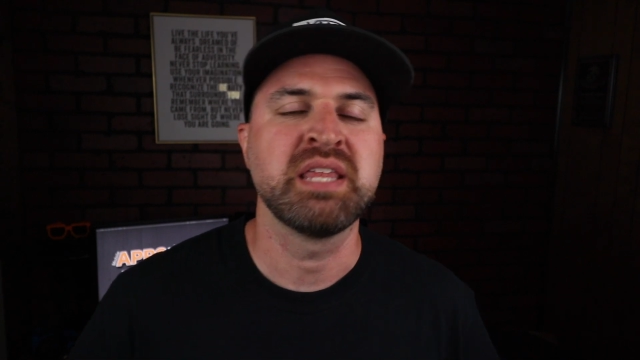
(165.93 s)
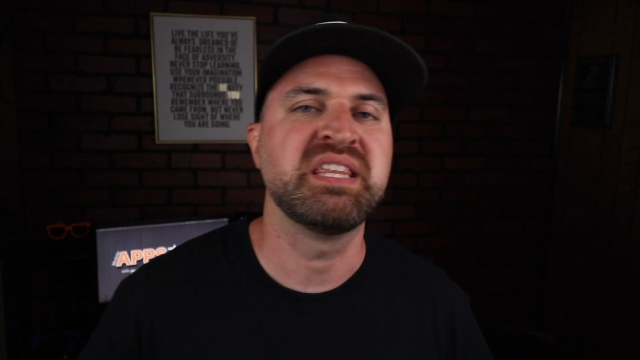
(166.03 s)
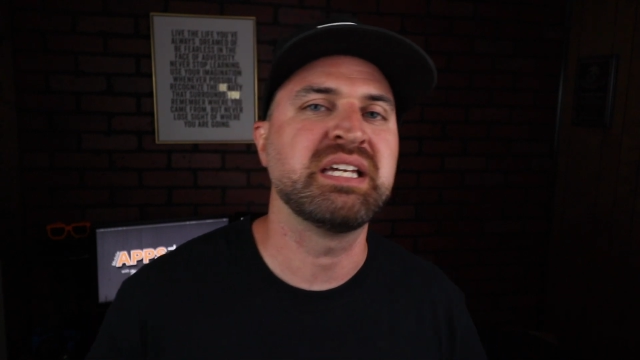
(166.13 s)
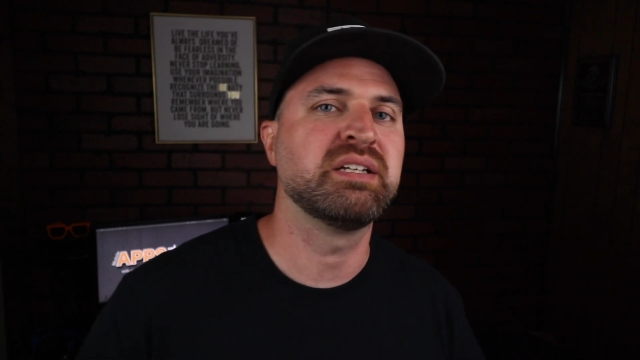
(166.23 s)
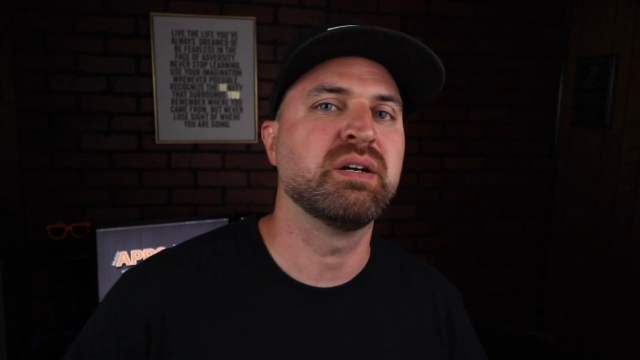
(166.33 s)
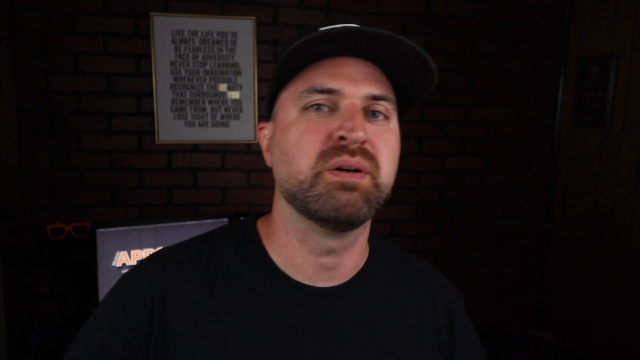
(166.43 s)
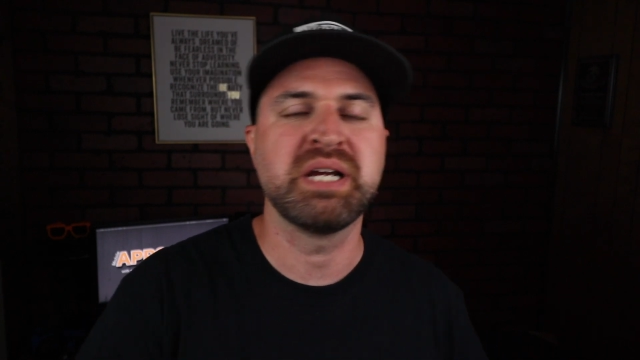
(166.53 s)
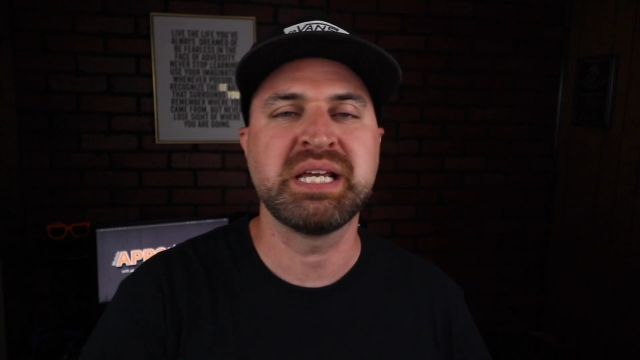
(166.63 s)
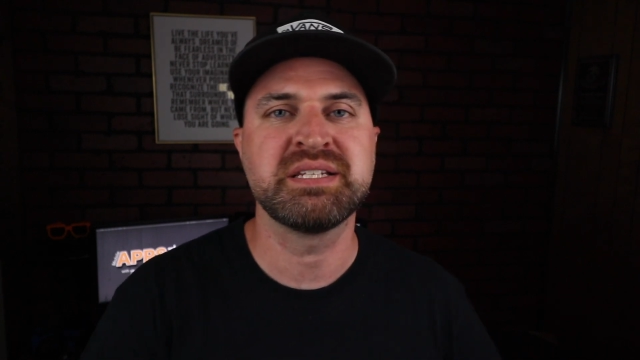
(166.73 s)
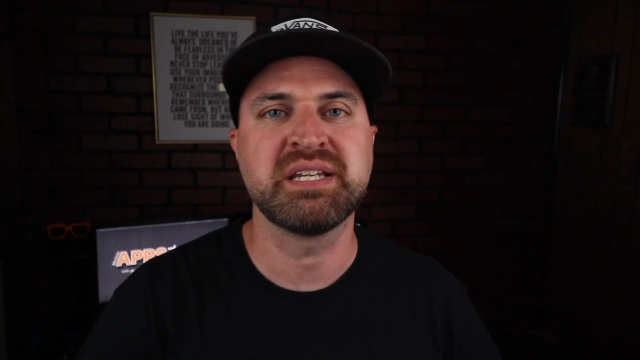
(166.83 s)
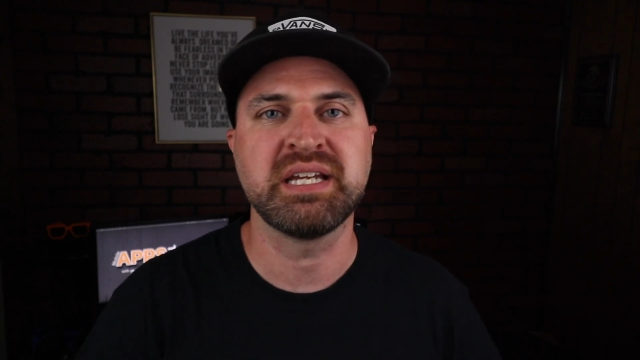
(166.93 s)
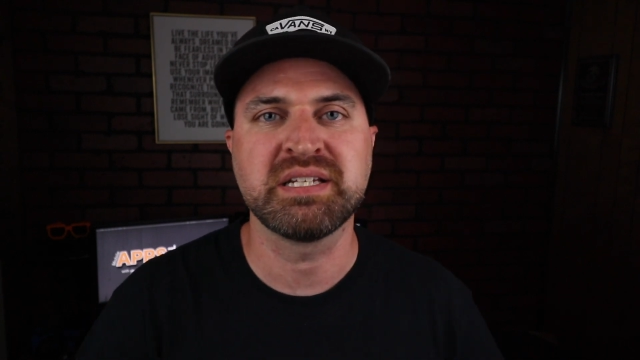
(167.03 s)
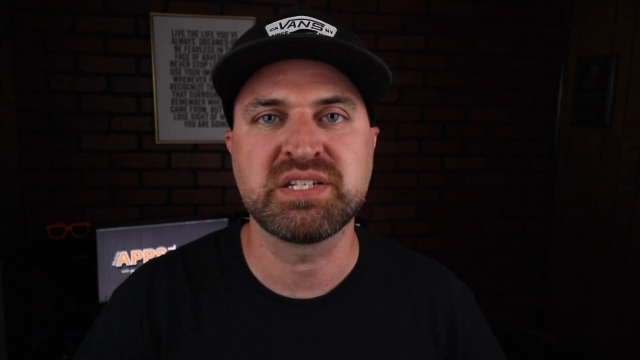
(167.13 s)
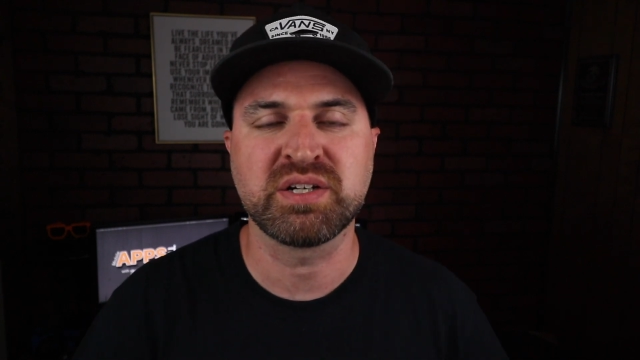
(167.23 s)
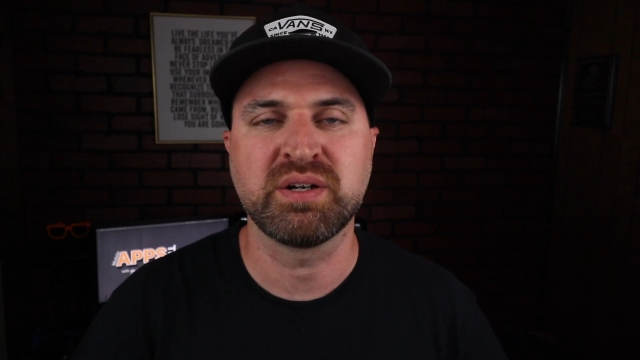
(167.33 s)
then go into
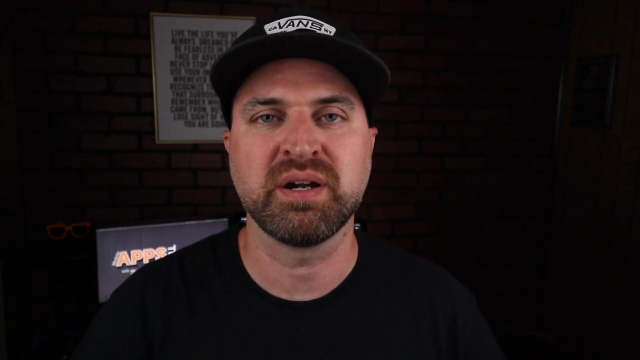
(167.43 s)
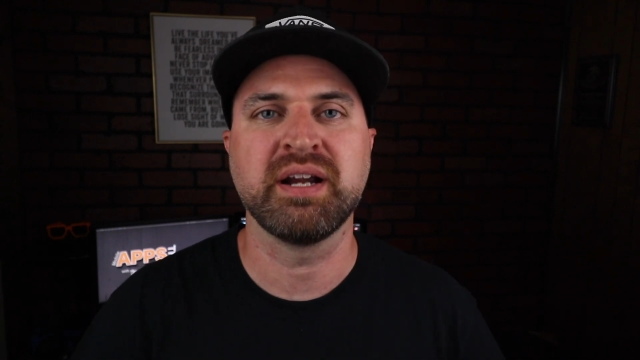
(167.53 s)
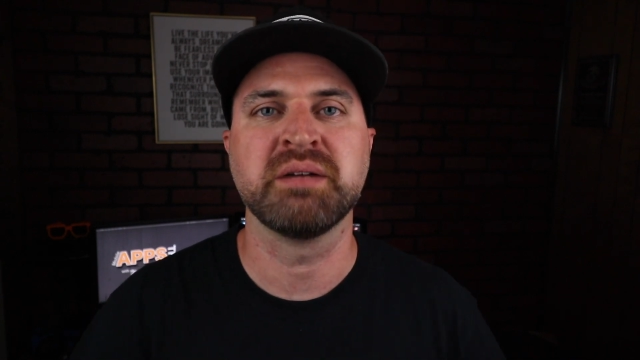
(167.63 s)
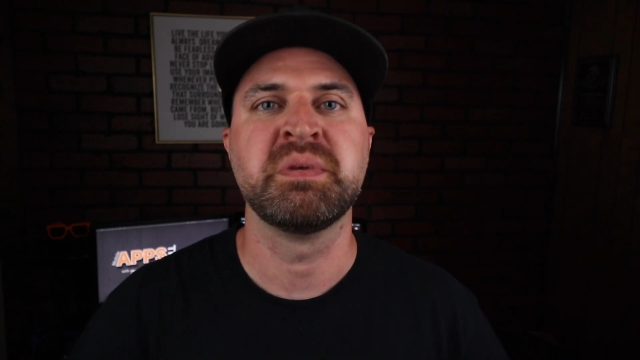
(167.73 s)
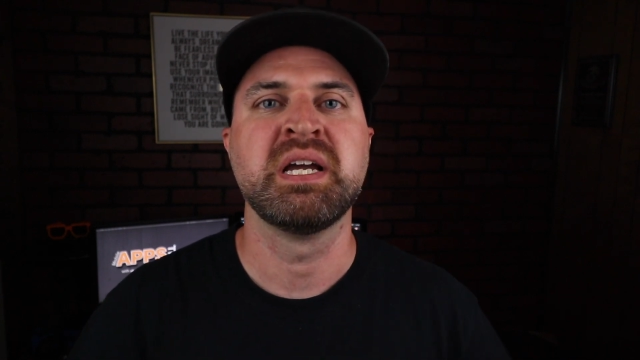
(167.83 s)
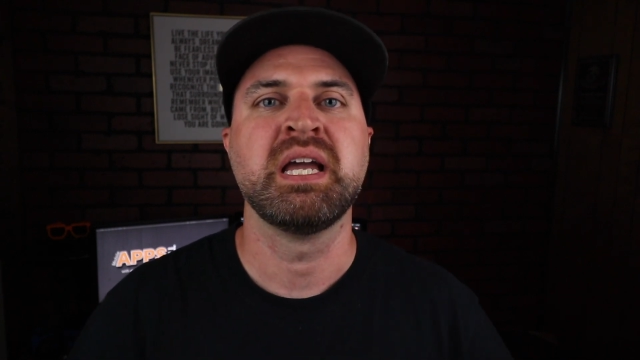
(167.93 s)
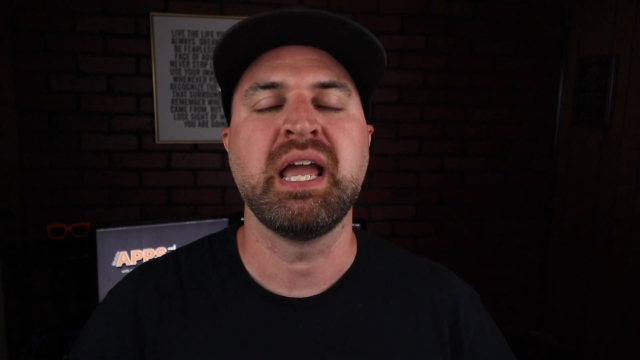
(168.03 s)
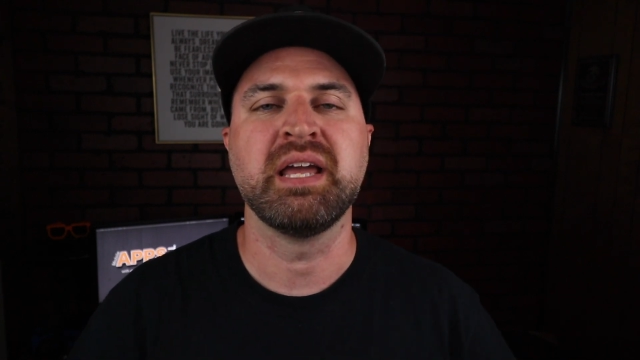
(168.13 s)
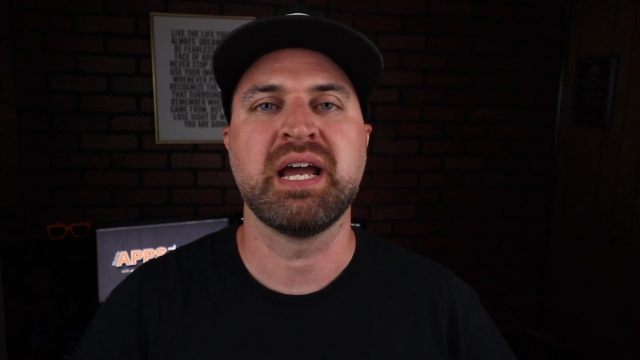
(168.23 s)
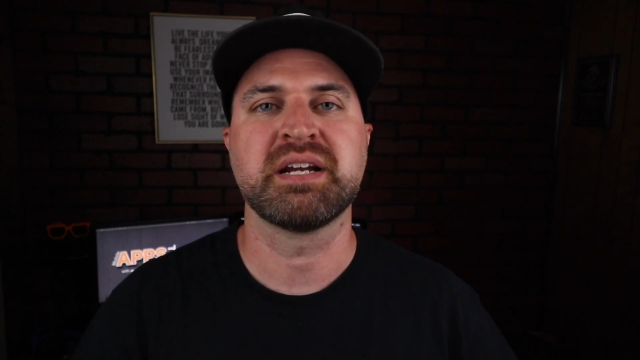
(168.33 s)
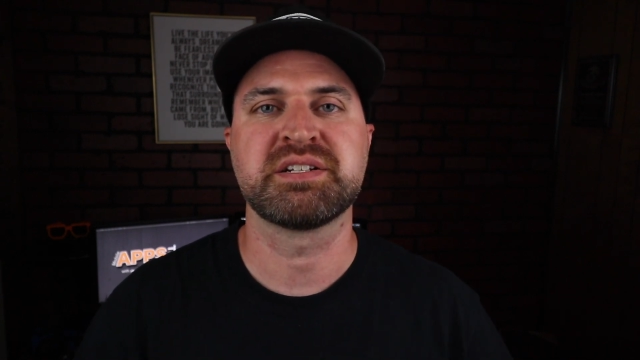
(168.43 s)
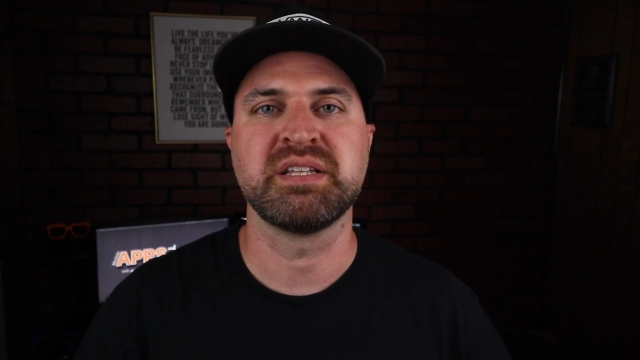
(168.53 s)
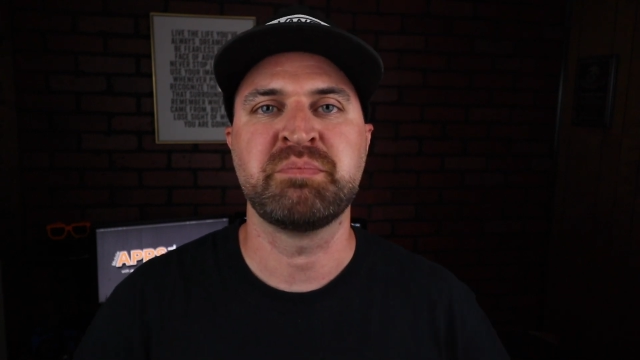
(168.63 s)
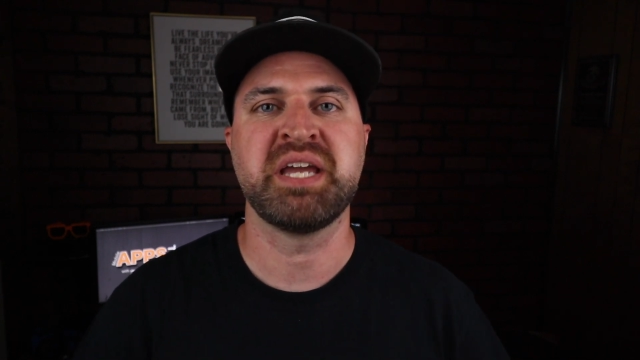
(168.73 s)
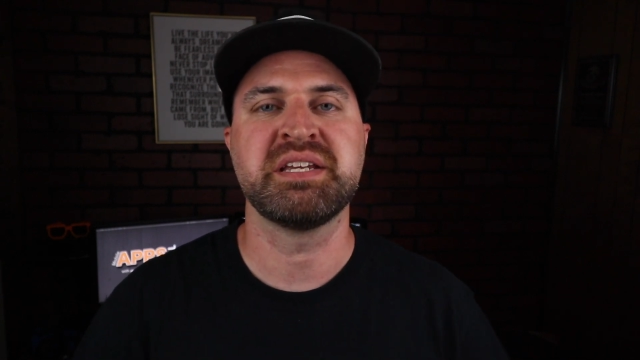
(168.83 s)
Instagram and
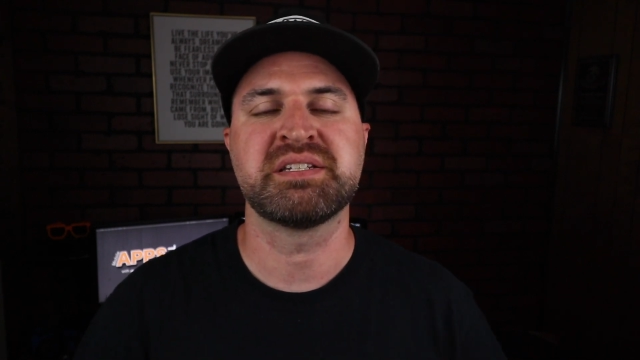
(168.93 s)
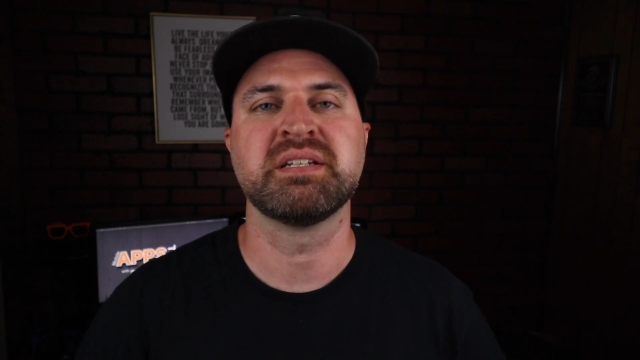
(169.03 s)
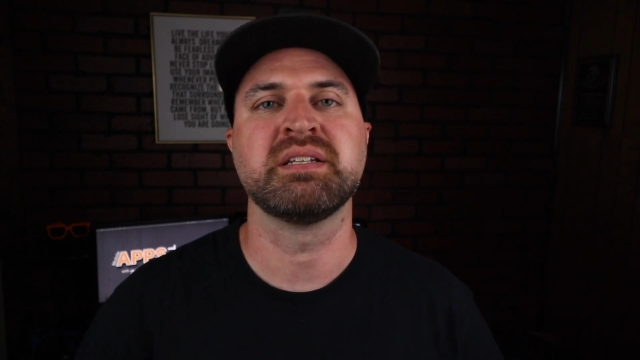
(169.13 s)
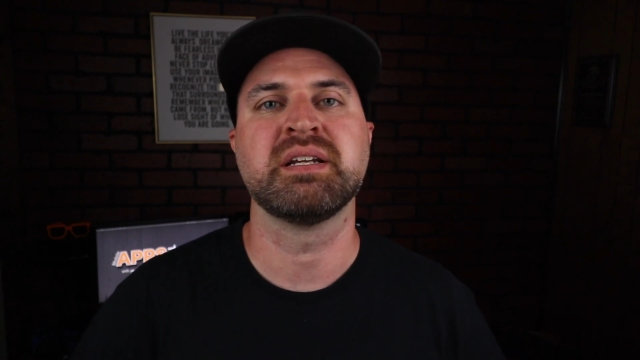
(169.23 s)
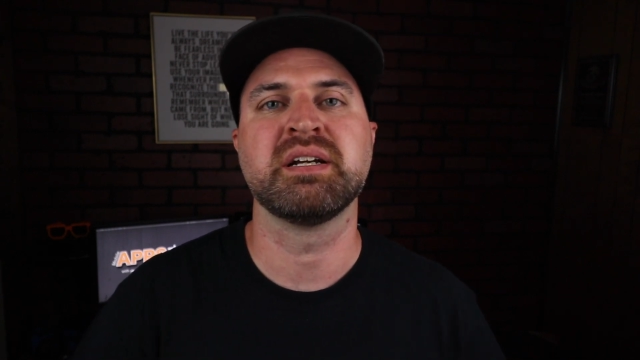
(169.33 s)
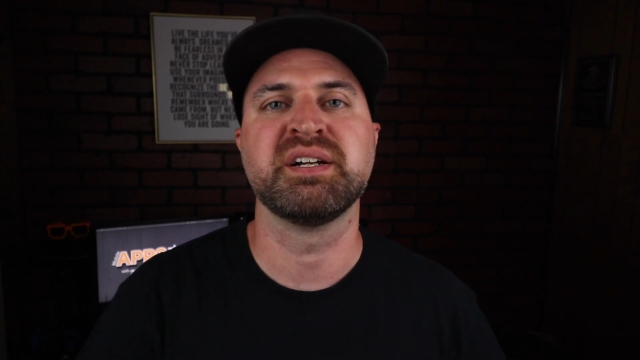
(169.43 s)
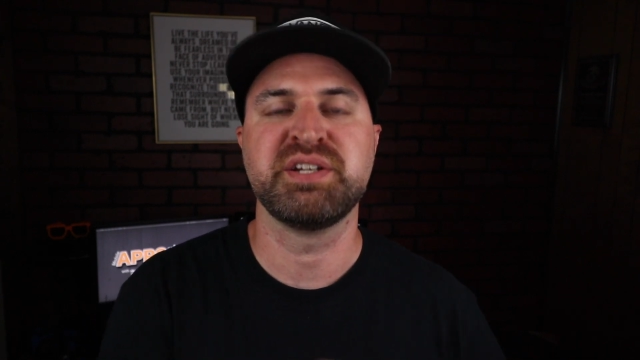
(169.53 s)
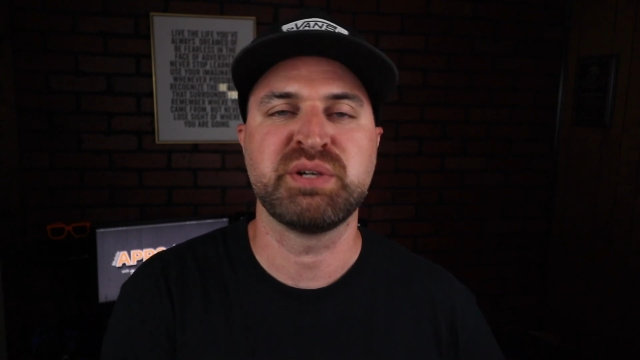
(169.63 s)
actually paste it in there.